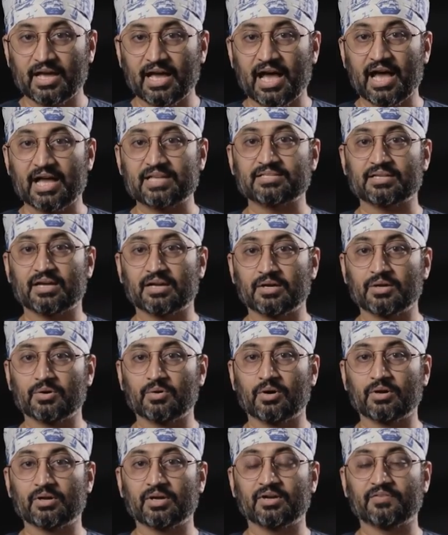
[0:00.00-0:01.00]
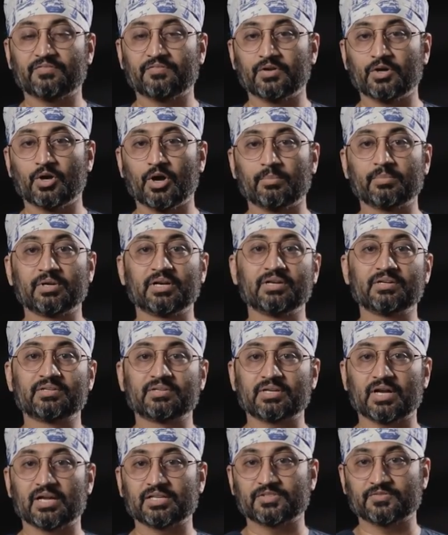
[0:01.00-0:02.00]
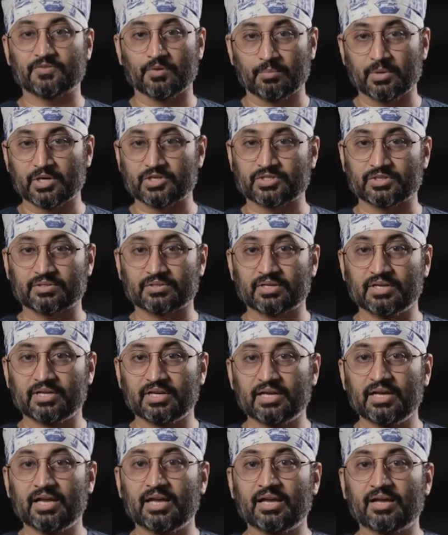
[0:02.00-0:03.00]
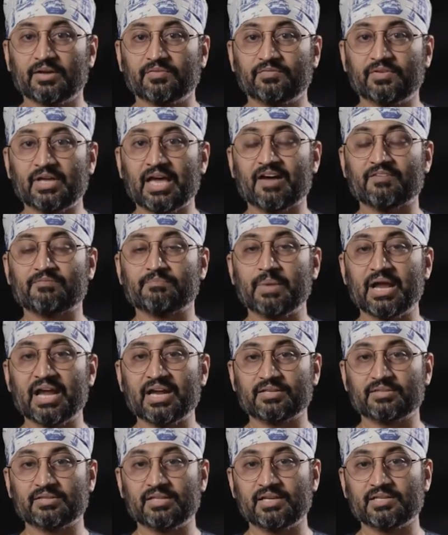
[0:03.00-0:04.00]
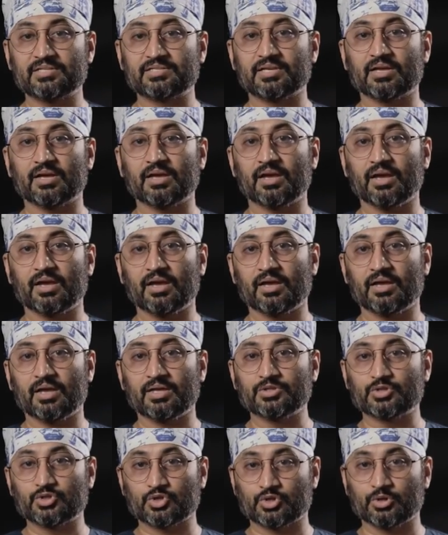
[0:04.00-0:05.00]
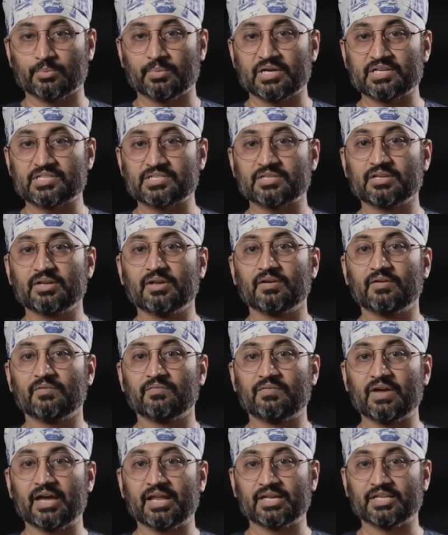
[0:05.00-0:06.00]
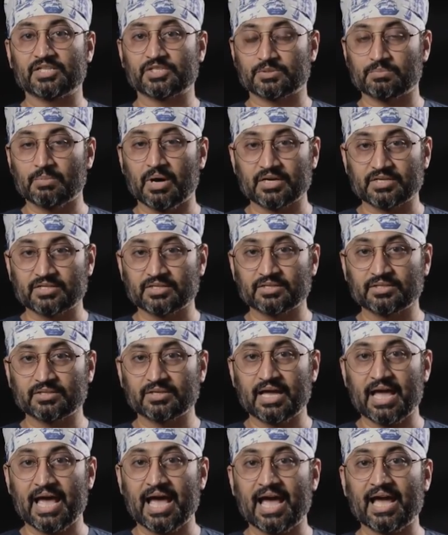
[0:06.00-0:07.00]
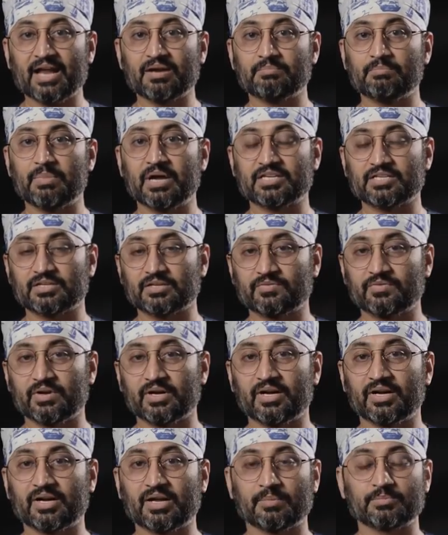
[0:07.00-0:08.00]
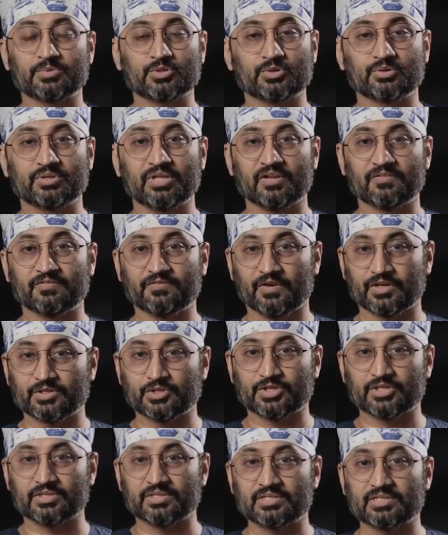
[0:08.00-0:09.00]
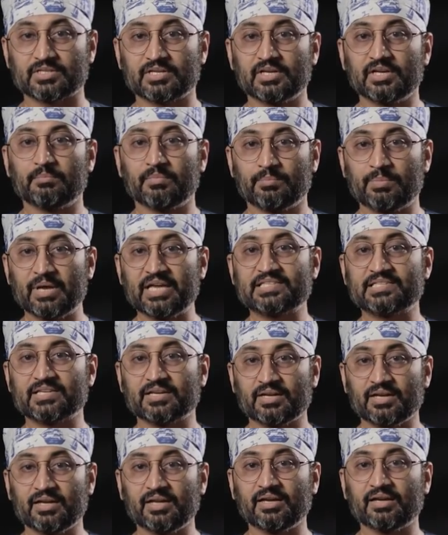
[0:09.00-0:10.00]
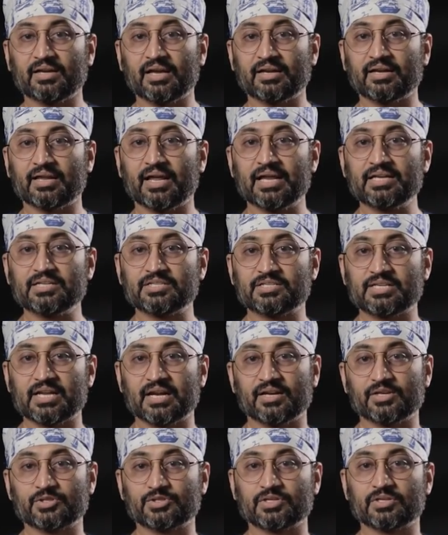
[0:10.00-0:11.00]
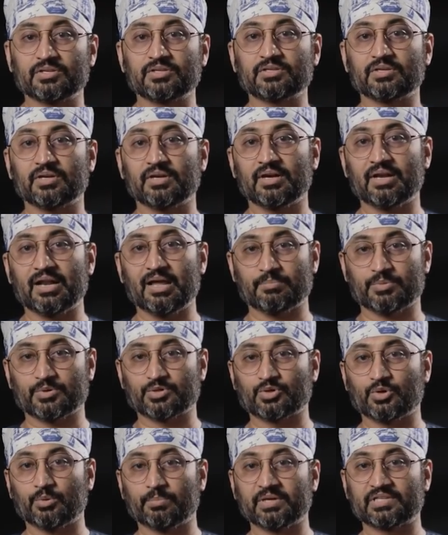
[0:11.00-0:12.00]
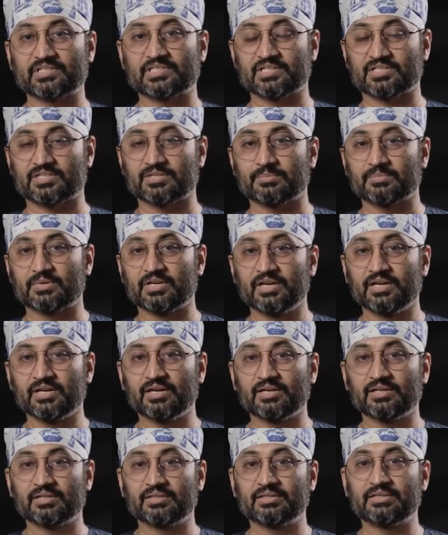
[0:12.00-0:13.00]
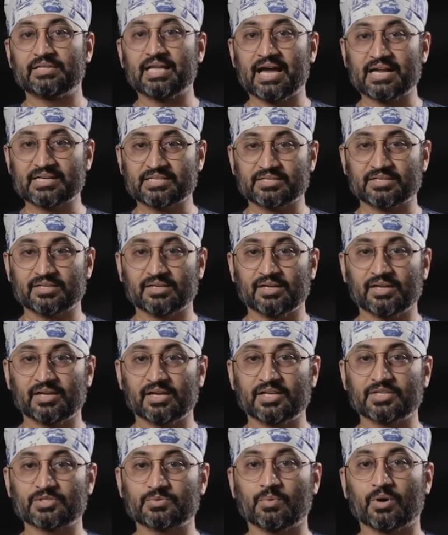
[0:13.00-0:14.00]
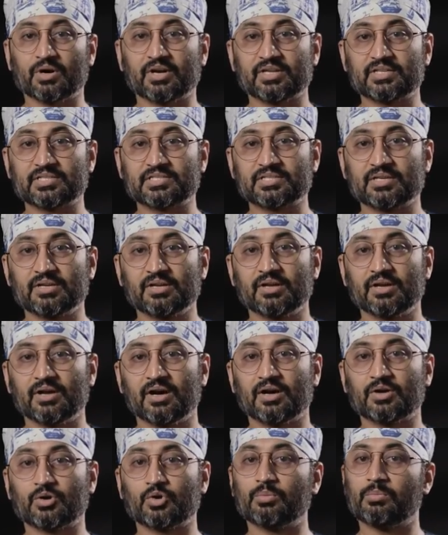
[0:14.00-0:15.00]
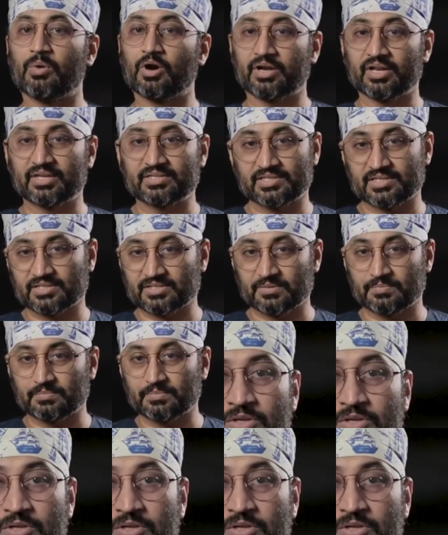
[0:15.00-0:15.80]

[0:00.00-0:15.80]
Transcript: has undergone a phenomenal transformation. We have made these instruments very smarter and better when it comes to their functions. Basically, an intelligent laparoscopic system. That is what is a robotic system.